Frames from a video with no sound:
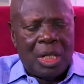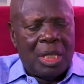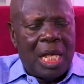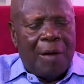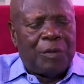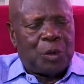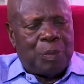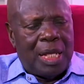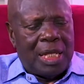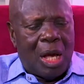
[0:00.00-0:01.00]
They have to
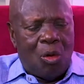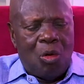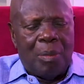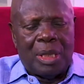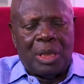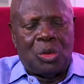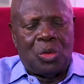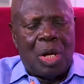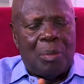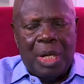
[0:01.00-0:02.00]
spend their own money to
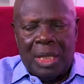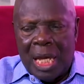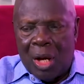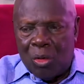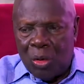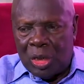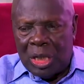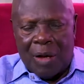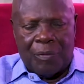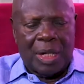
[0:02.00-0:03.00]
go and make their road to
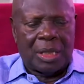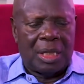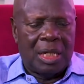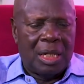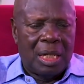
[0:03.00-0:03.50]
their factory